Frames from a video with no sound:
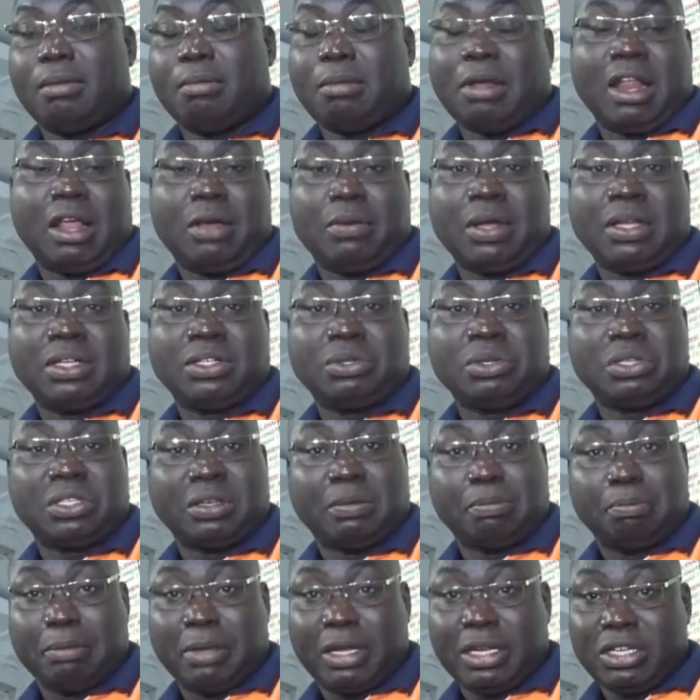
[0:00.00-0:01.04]
But I want to
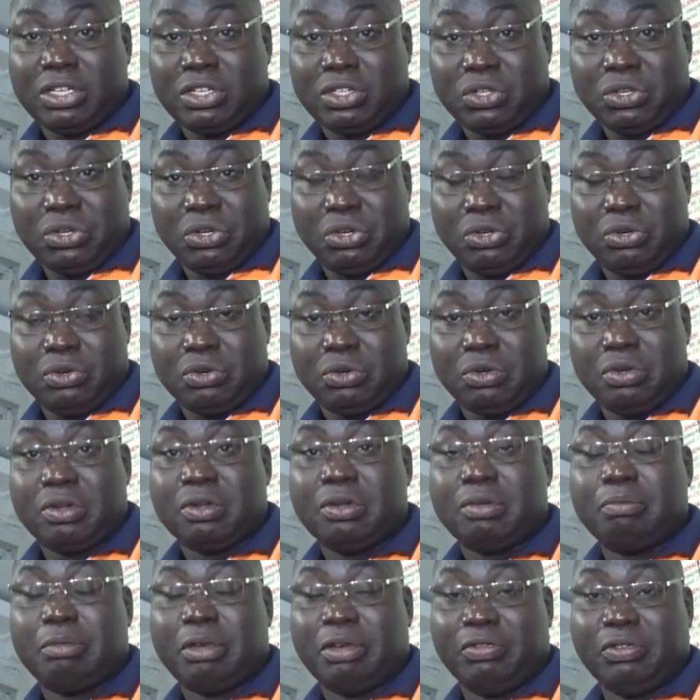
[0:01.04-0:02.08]
submit to you,
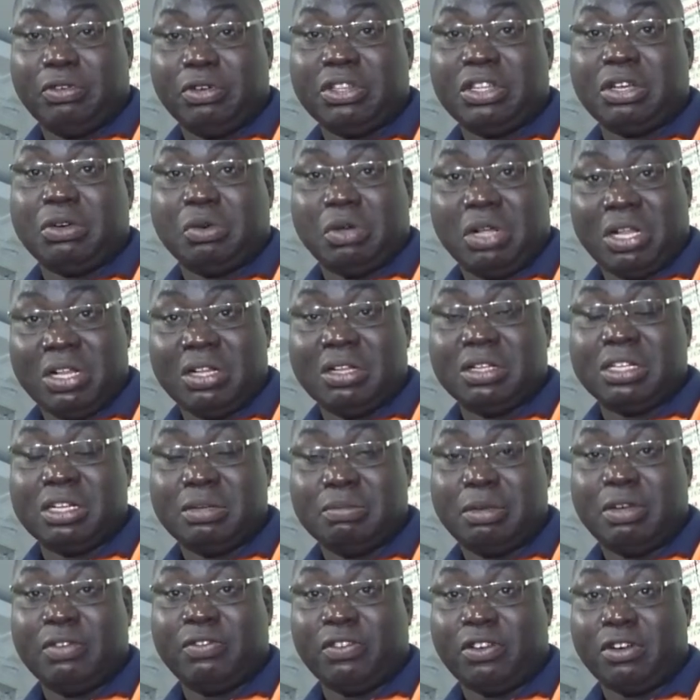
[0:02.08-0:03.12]
before the world,
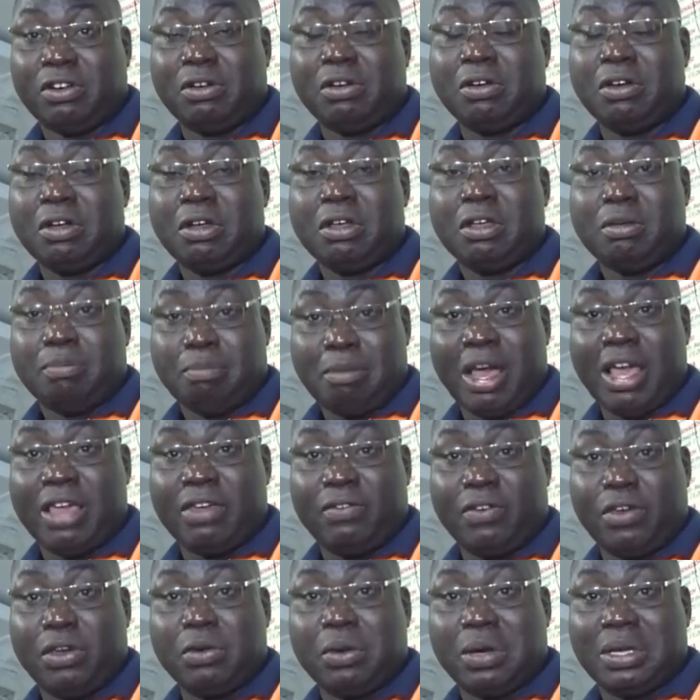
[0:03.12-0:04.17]
before my
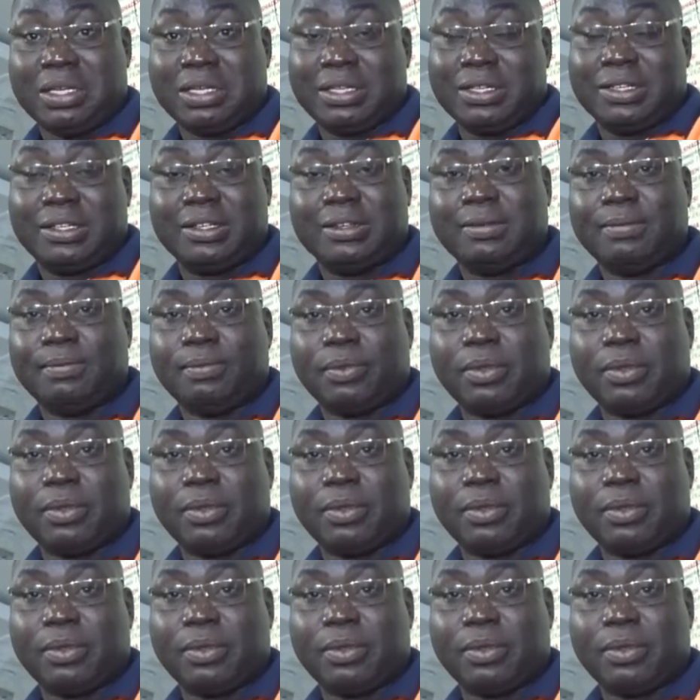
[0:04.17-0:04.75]
viewers,